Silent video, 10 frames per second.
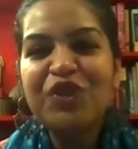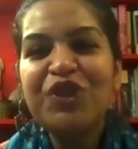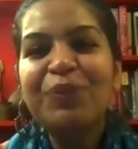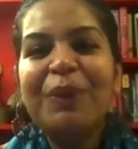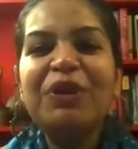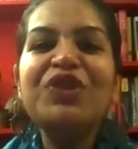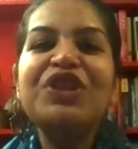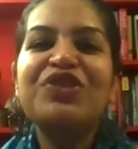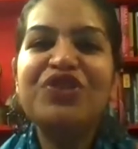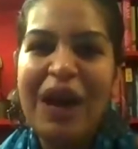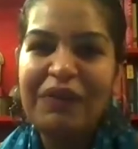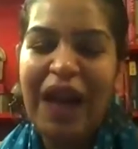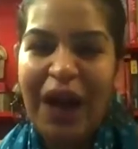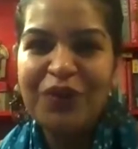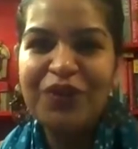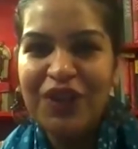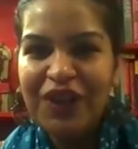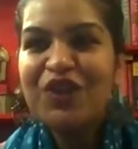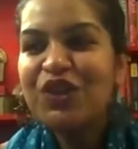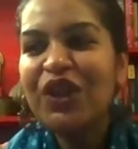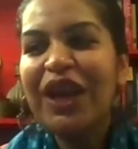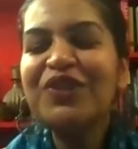Maybe you need to travel out. So